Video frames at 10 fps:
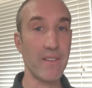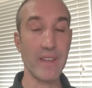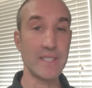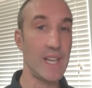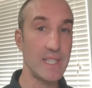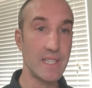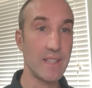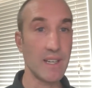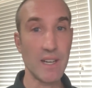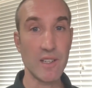that changing
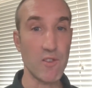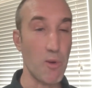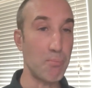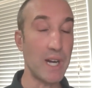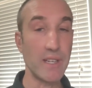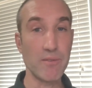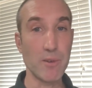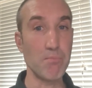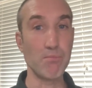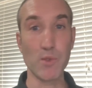the color of a button from